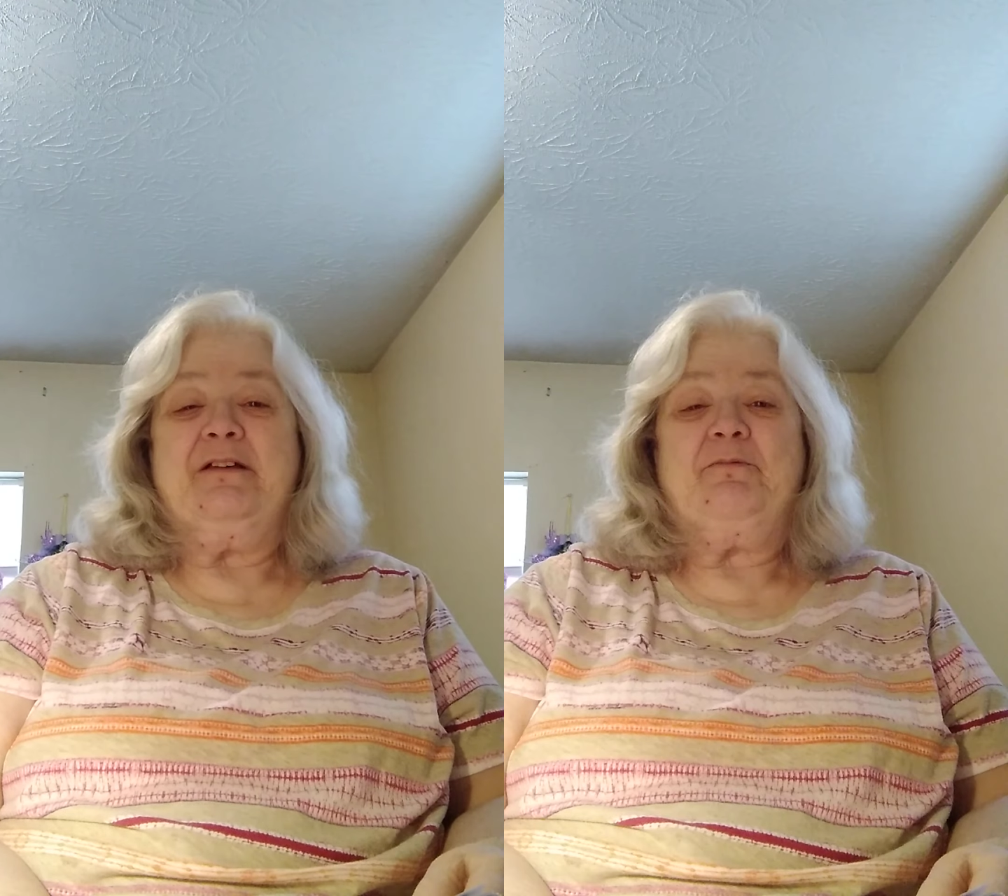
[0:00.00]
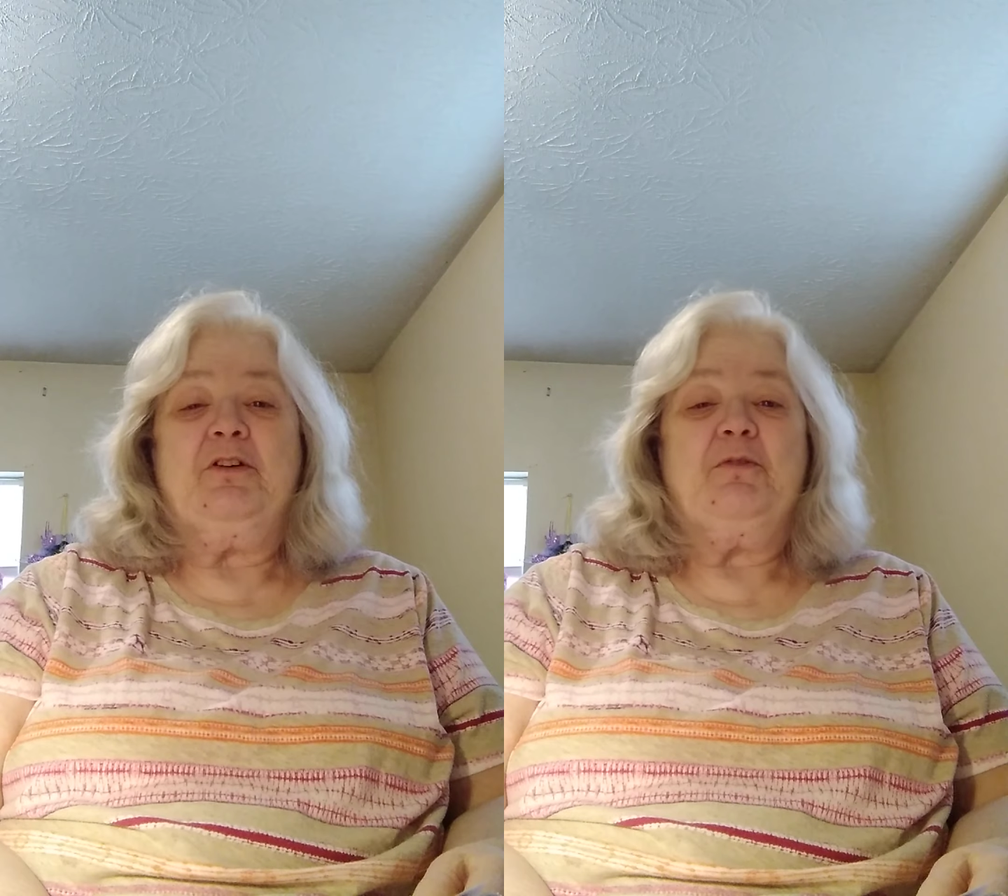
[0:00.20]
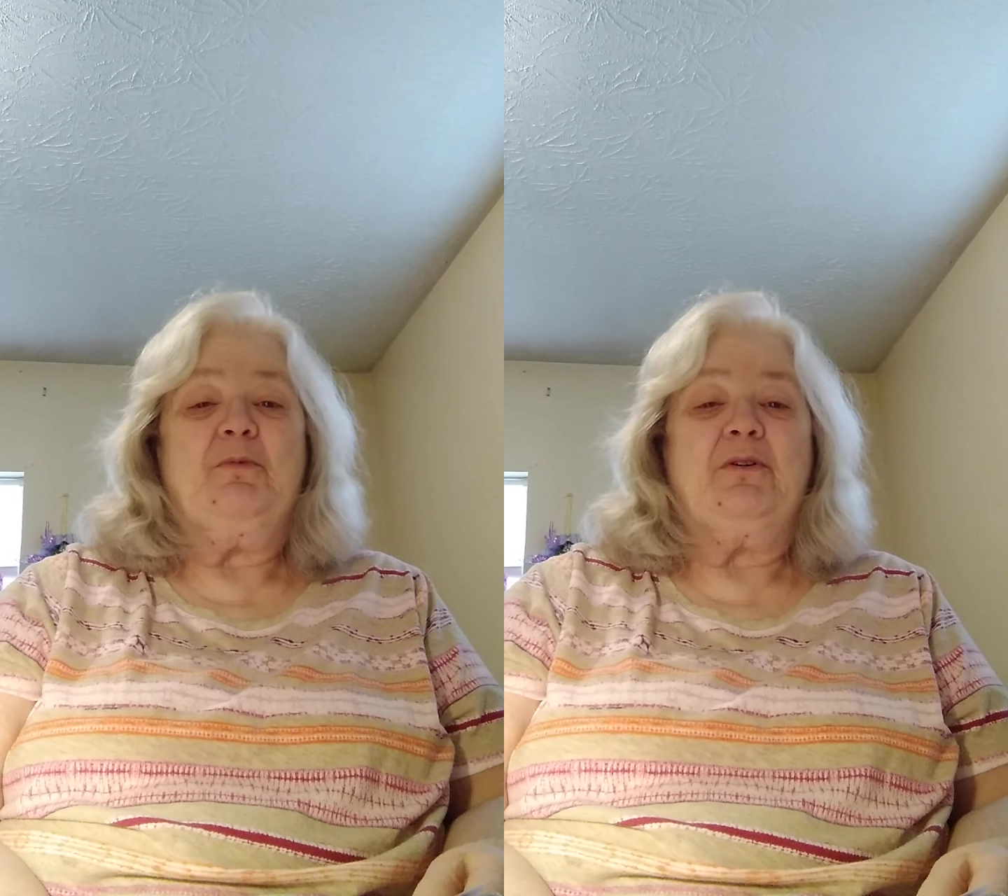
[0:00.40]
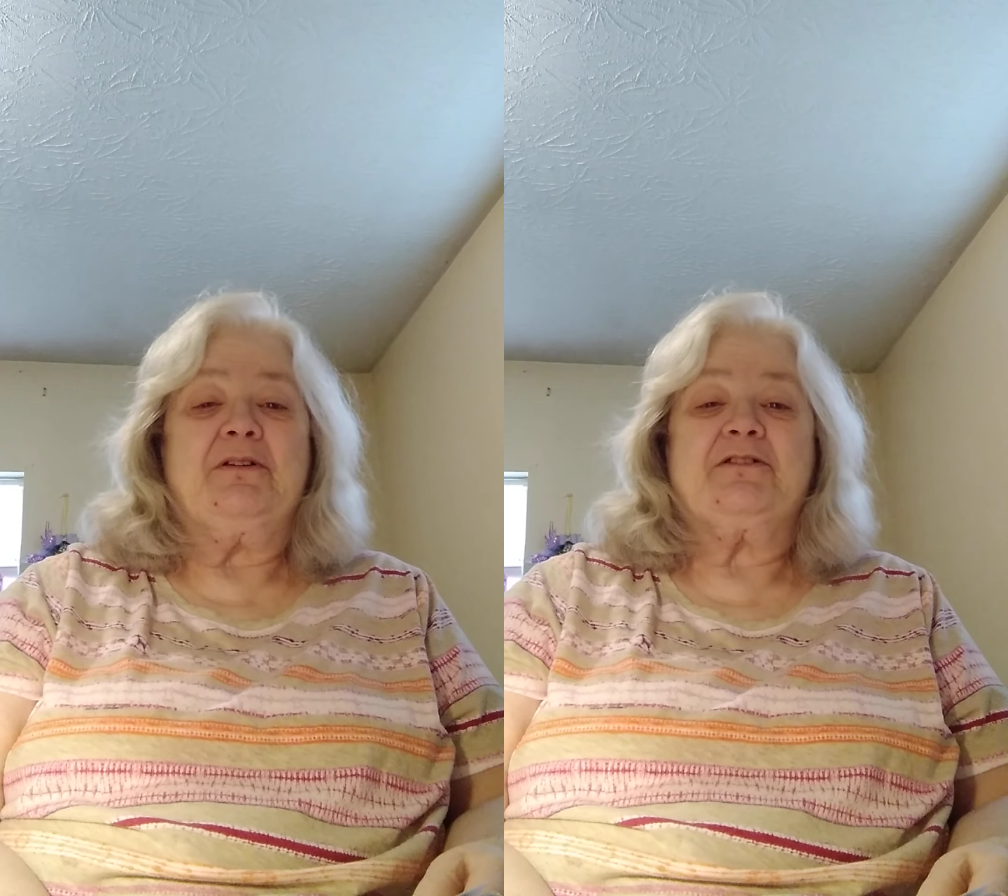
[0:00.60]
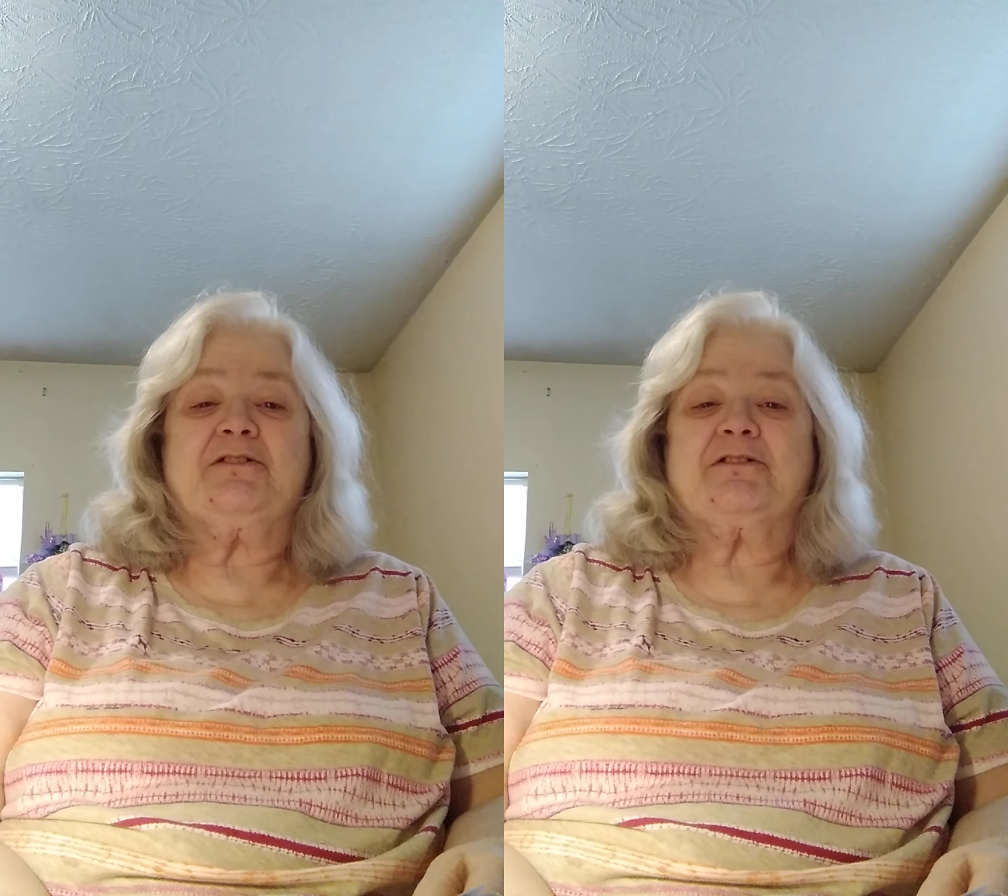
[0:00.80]
If you want
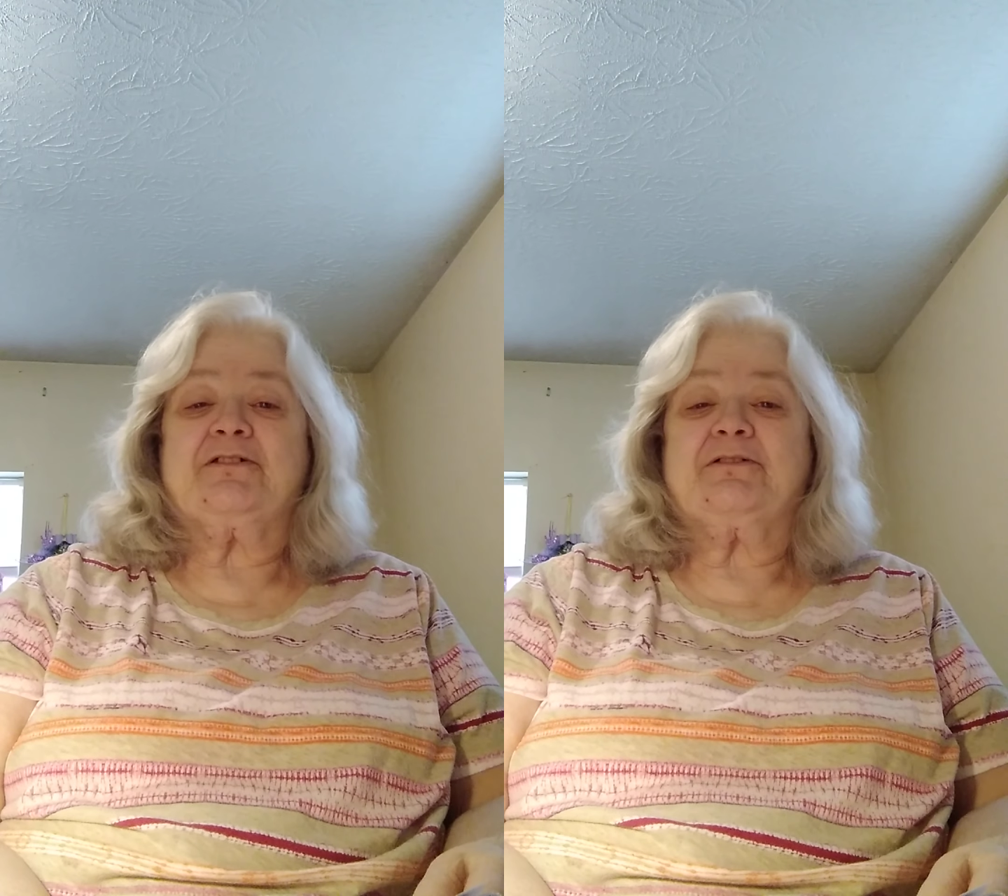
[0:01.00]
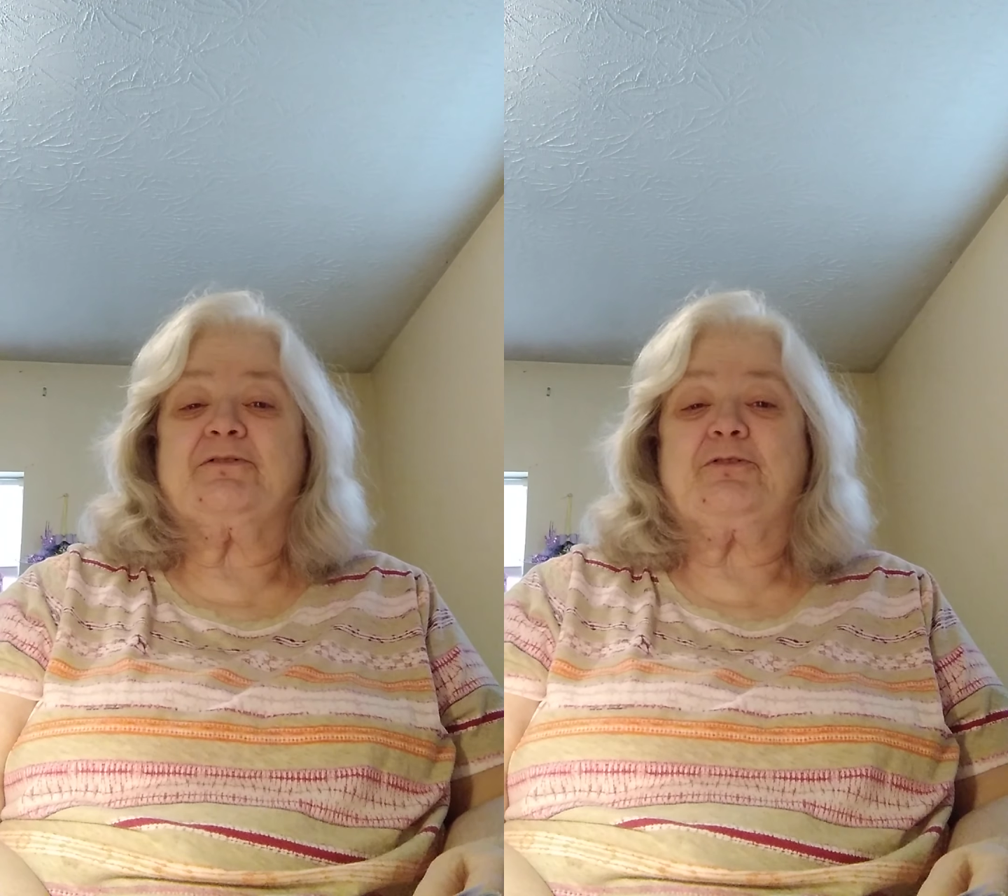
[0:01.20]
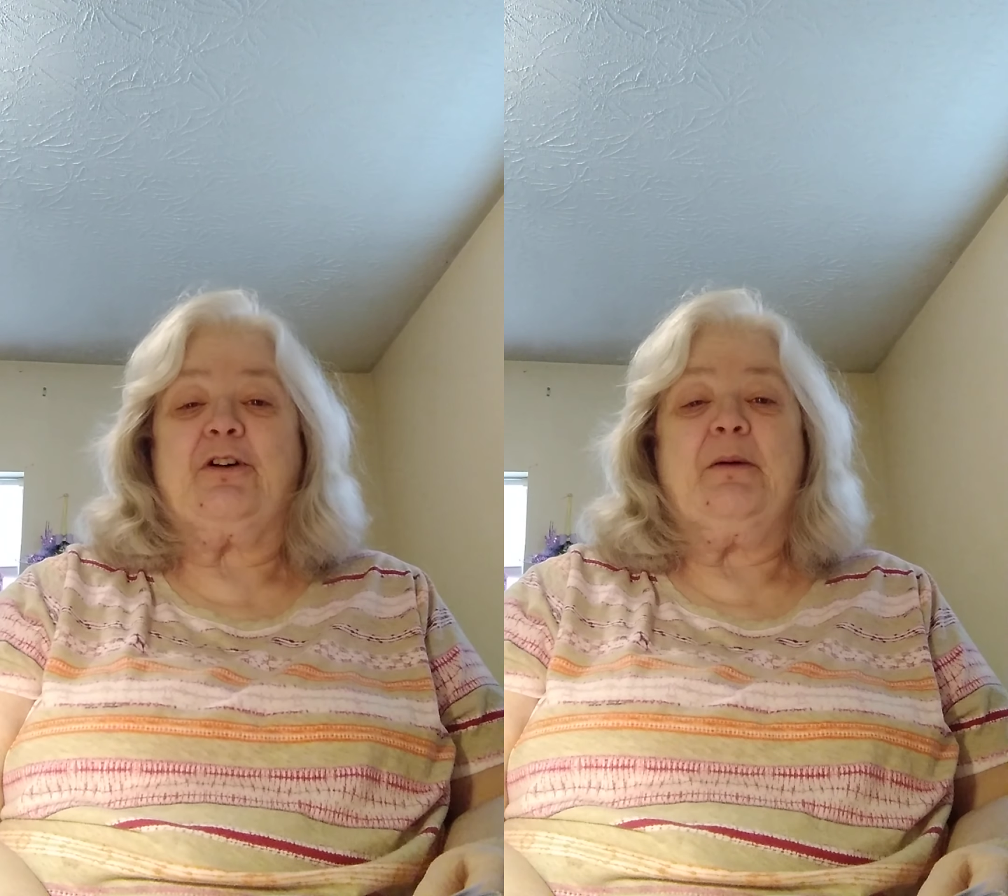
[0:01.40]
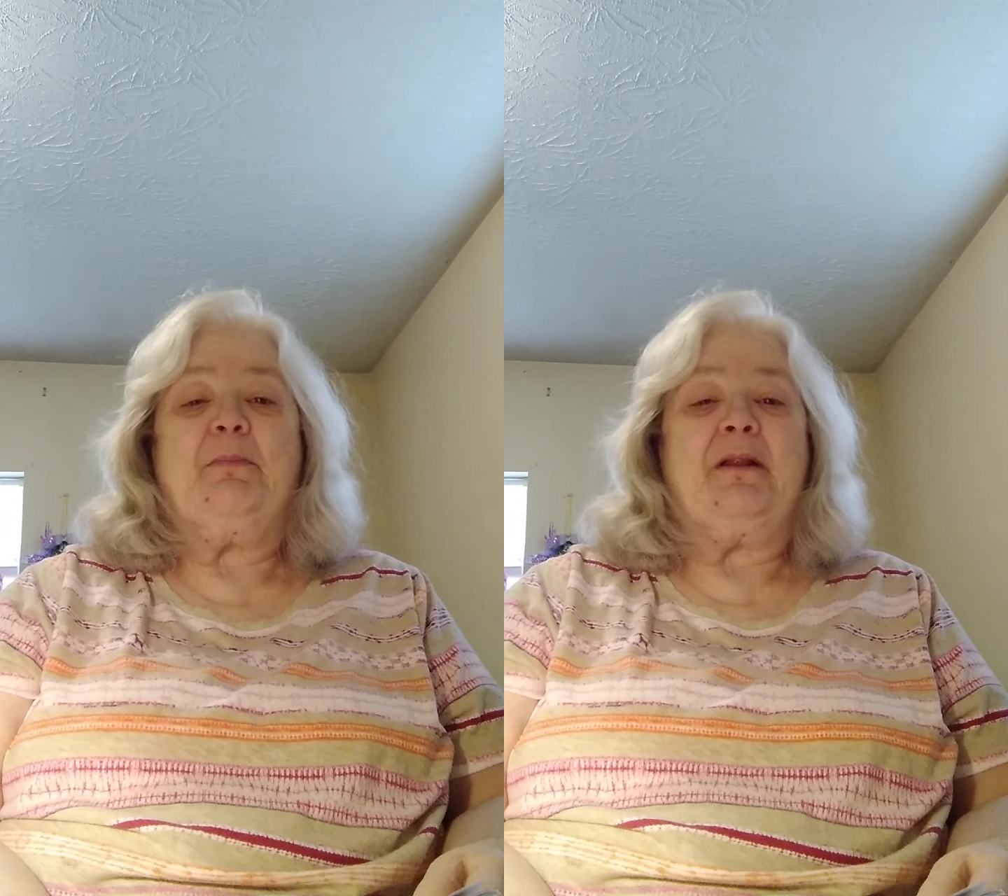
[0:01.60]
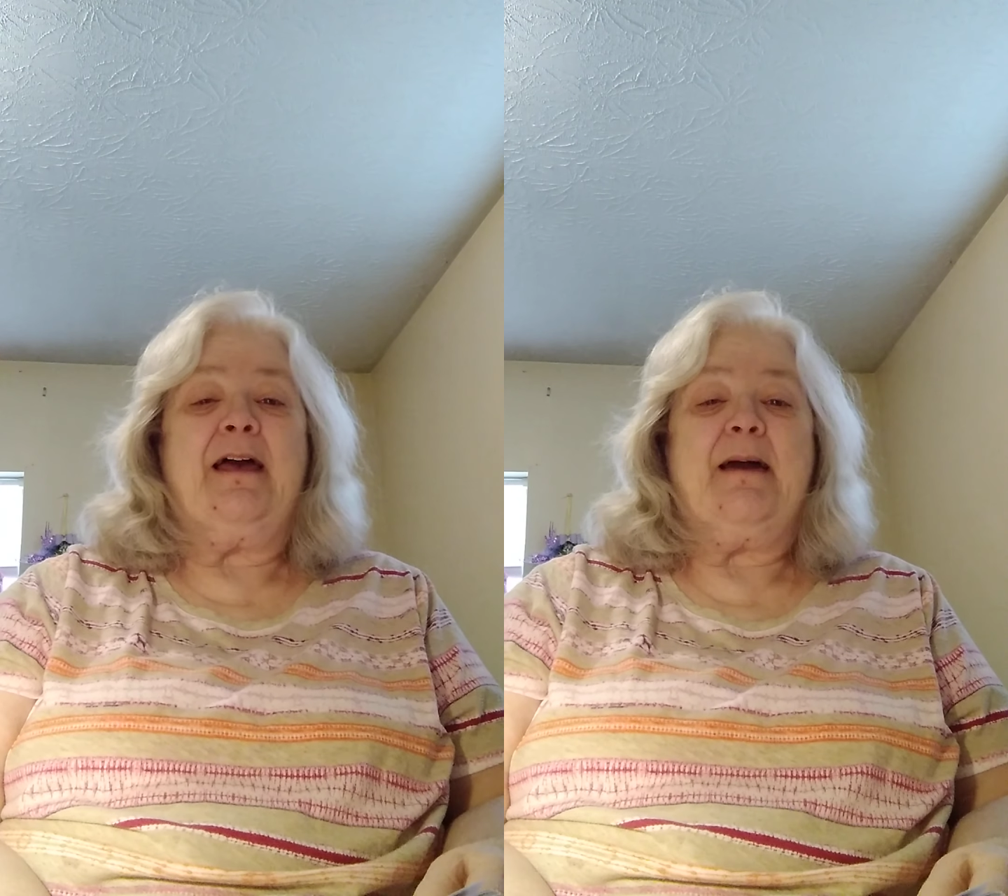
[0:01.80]
to
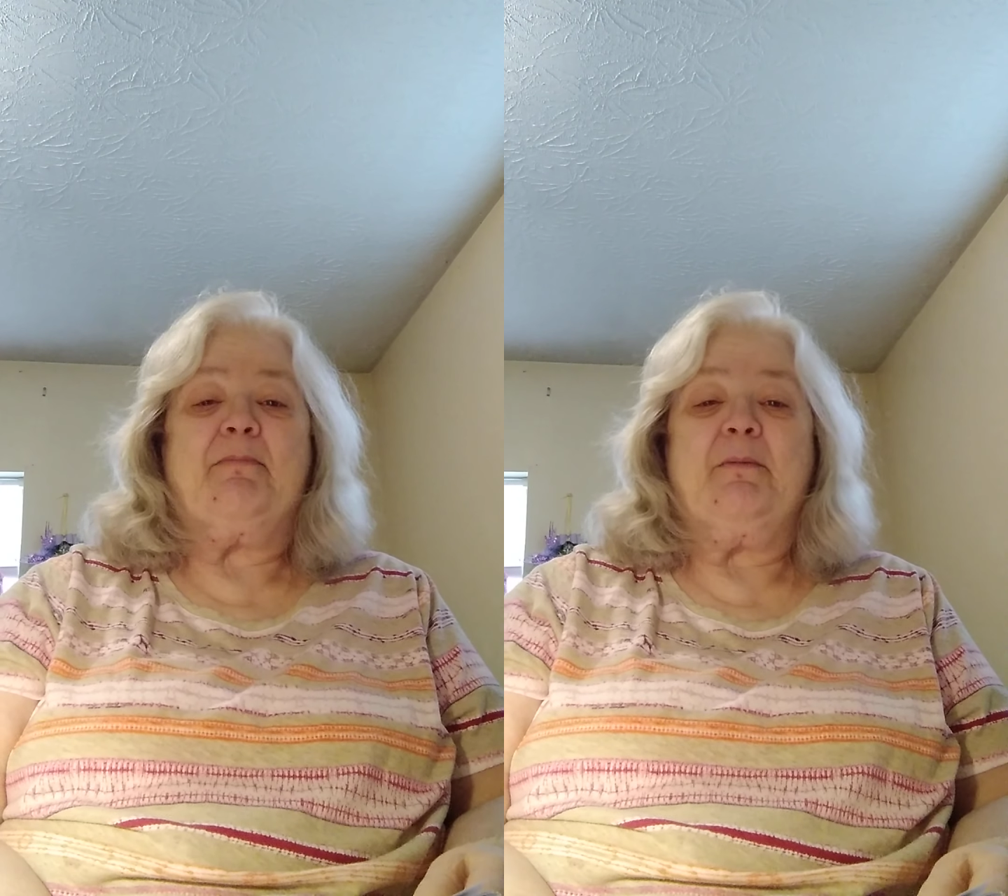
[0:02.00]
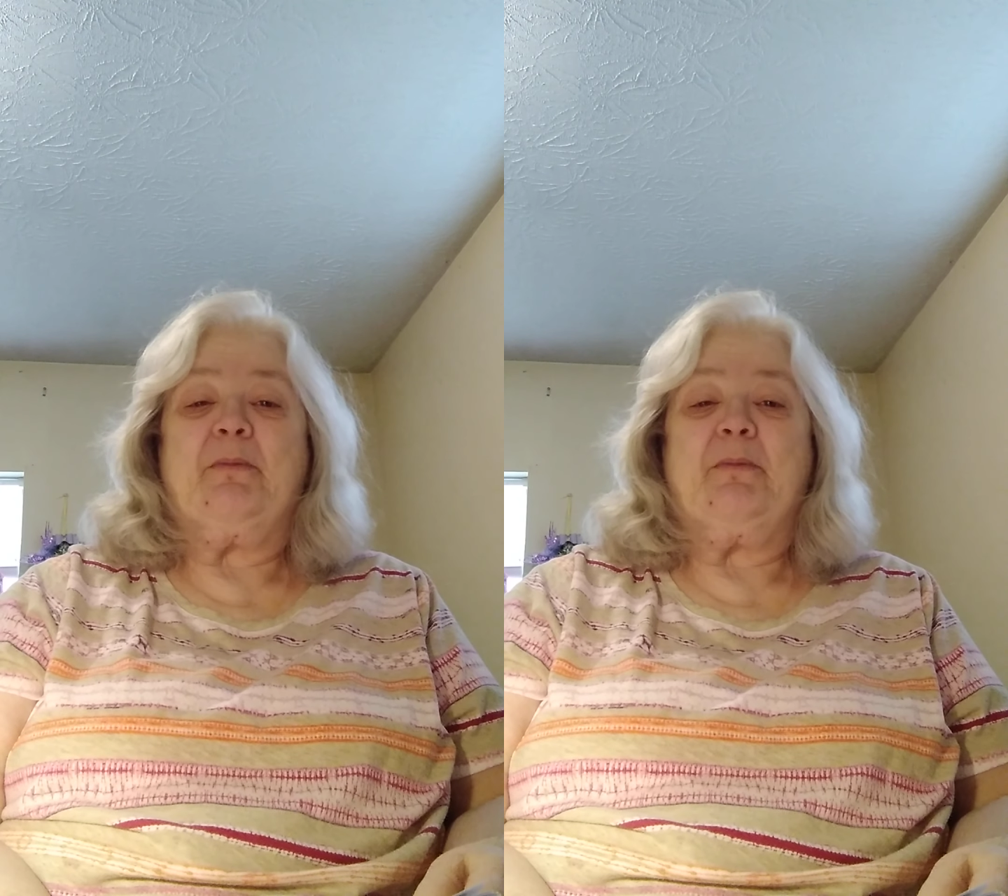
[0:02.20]
scribble happy